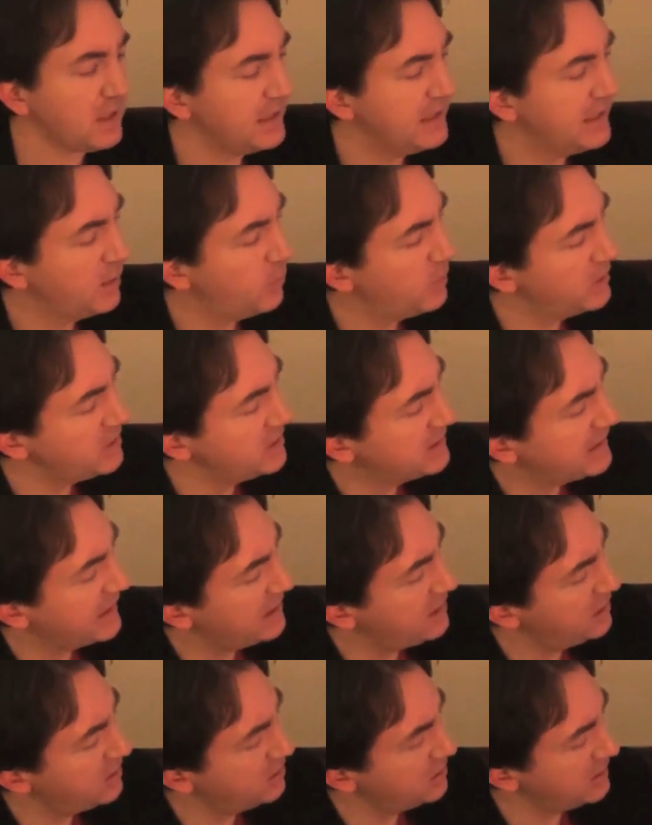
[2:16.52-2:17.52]
Now, what they
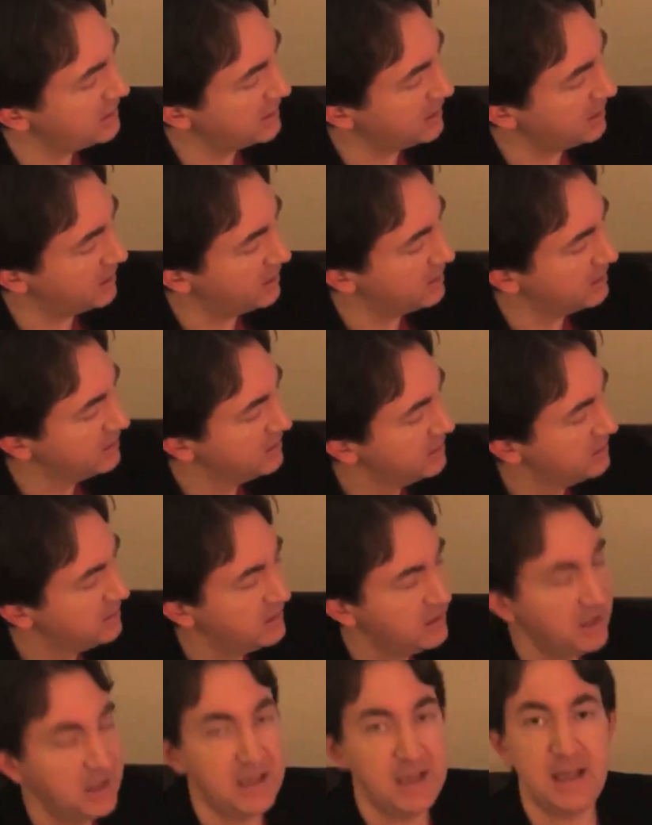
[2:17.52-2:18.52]
do here
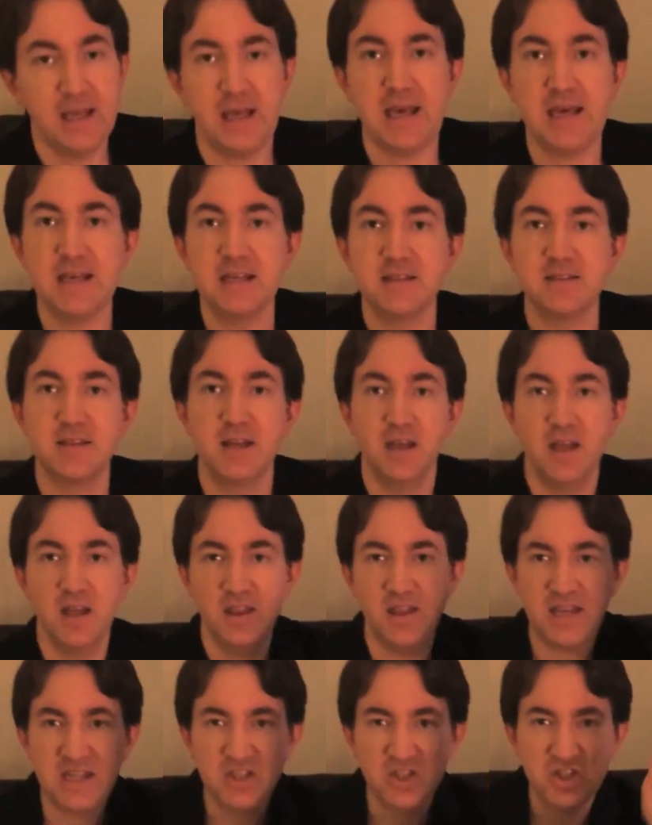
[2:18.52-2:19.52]
is
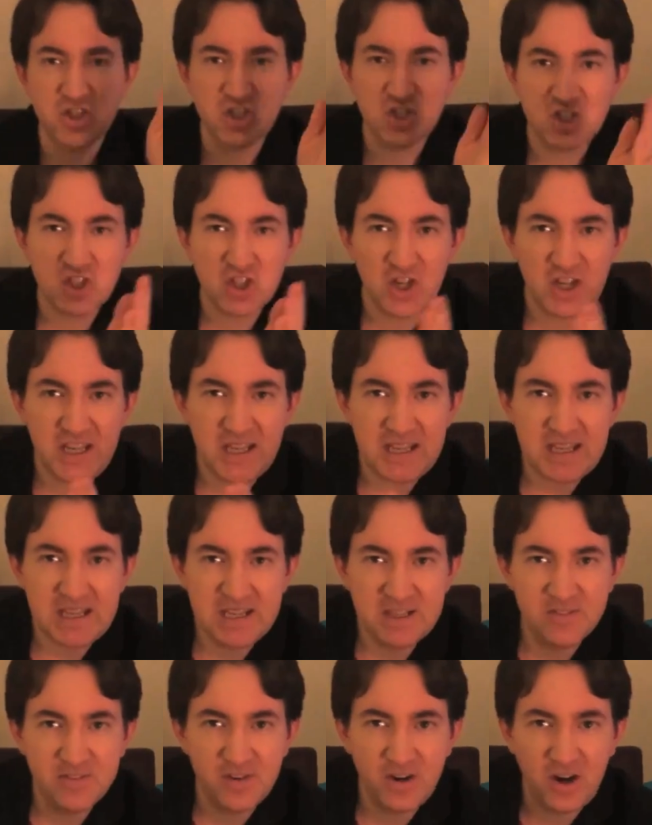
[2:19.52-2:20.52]
they
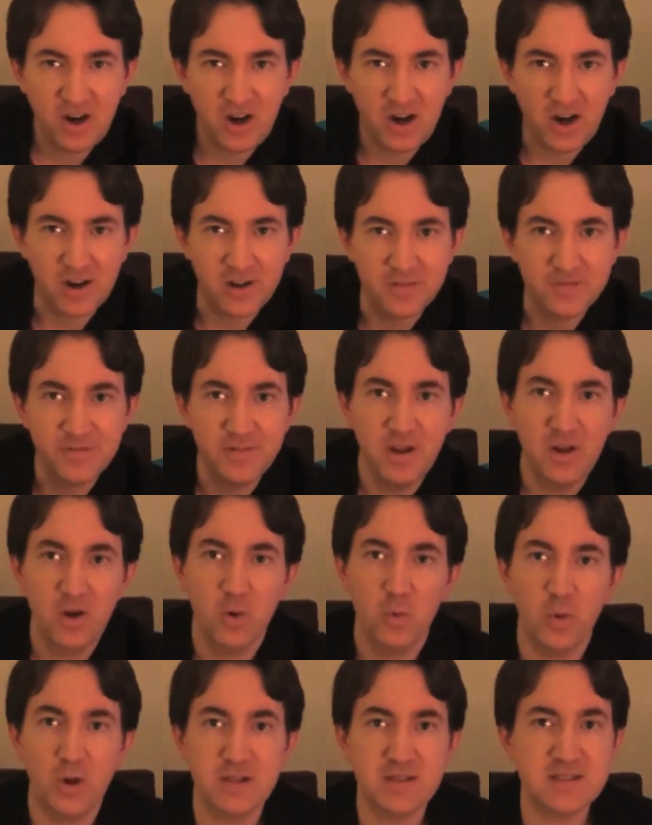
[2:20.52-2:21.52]
shave off
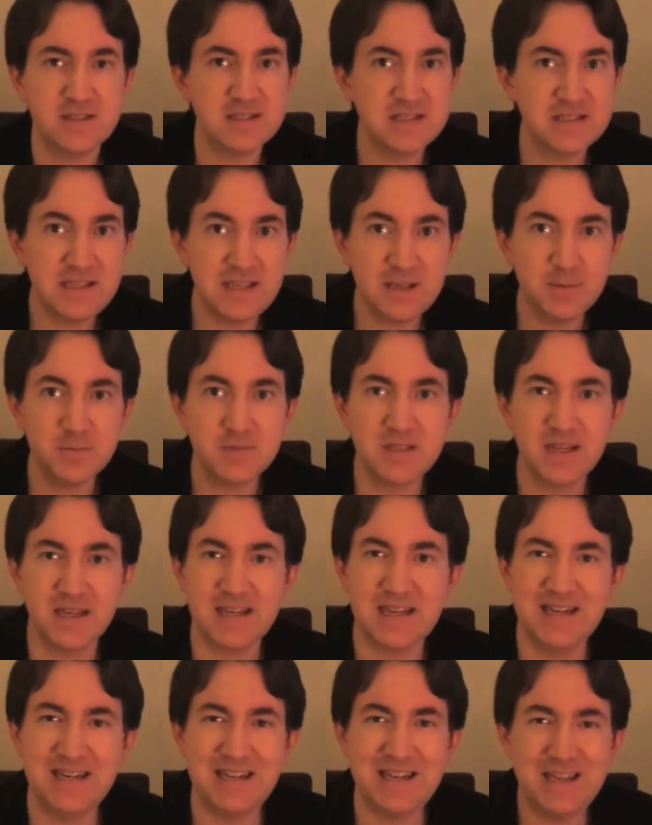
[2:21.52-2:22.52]
what seems
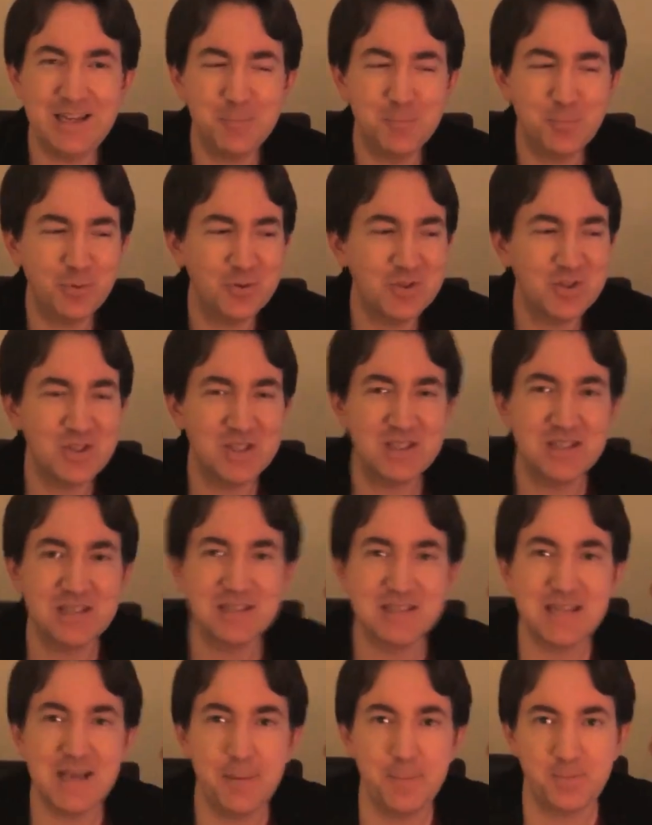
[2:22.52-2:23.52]
like an
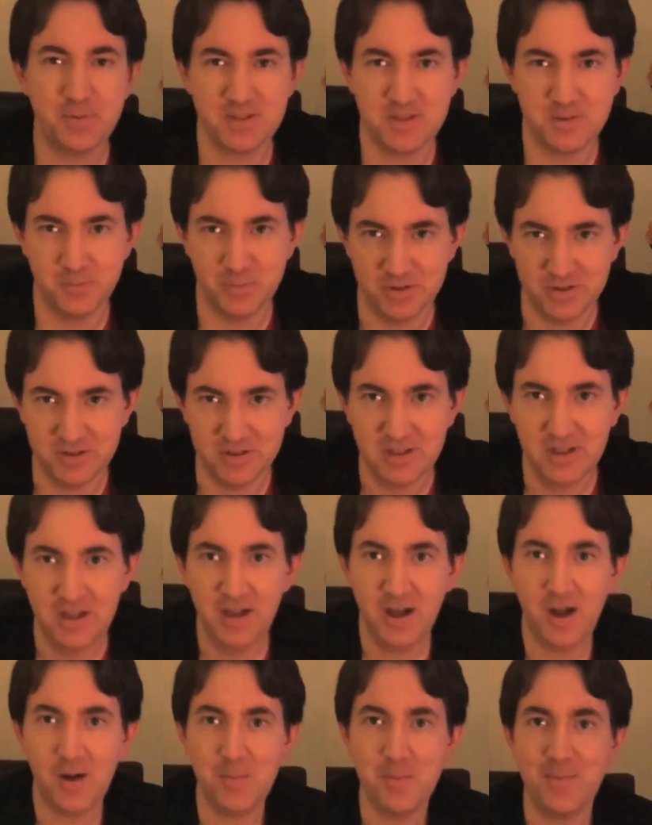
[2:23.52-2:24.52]
imperceptible
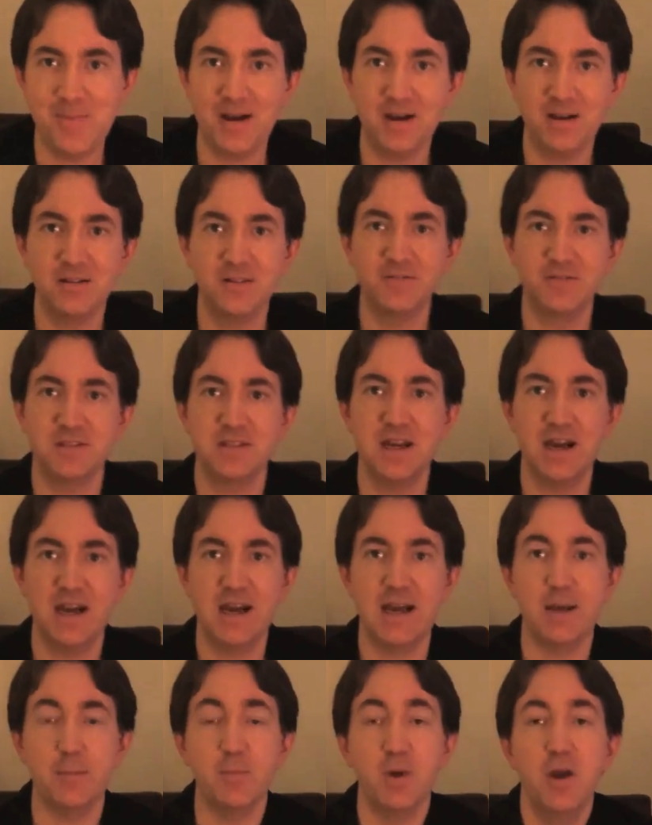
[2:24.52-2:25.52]
amount of
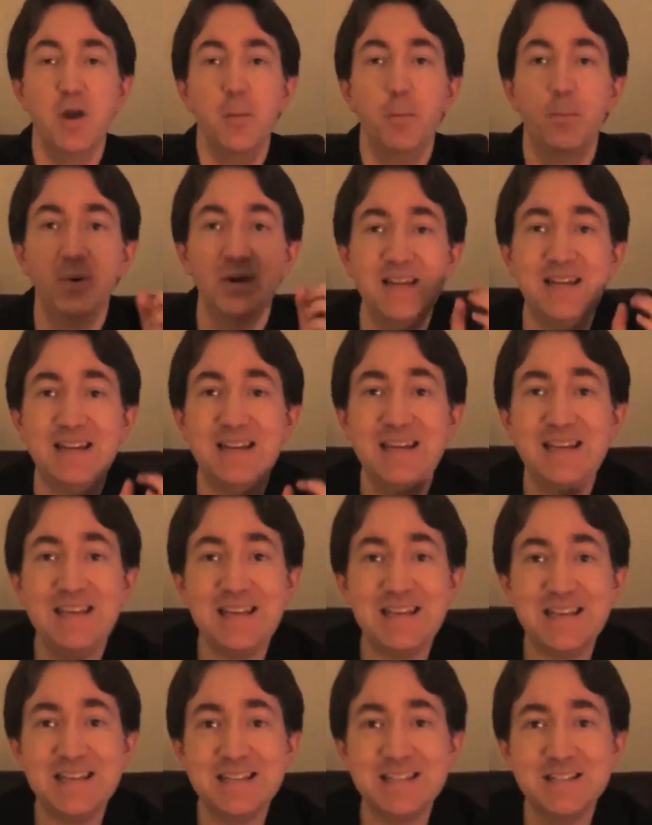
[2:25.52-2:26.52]
time, but it
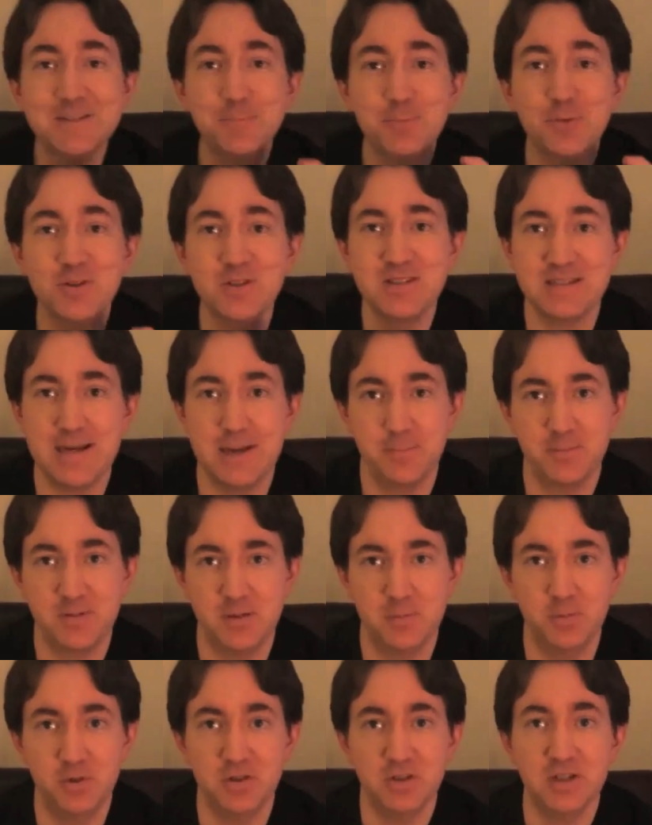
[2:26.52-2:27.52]
is
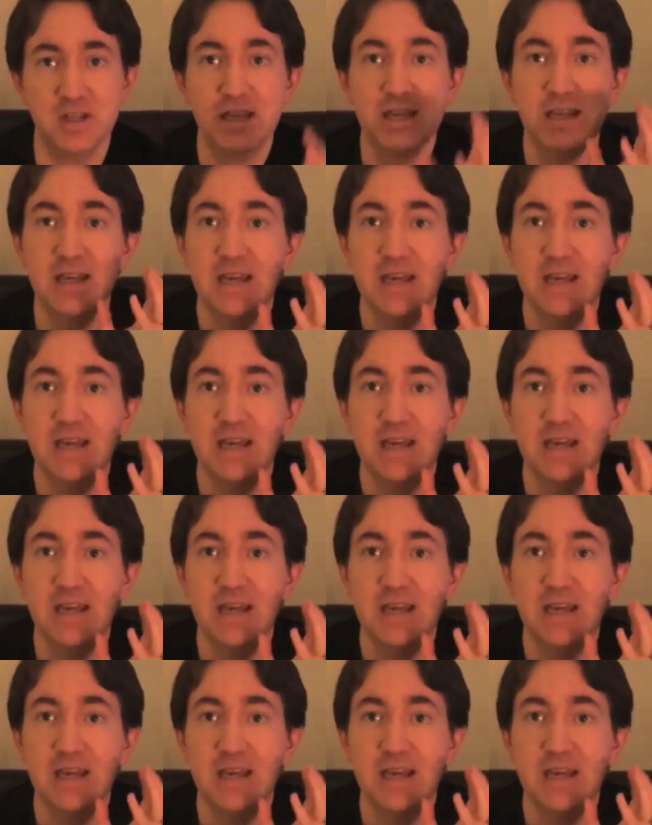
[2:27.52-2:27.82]
perceptible.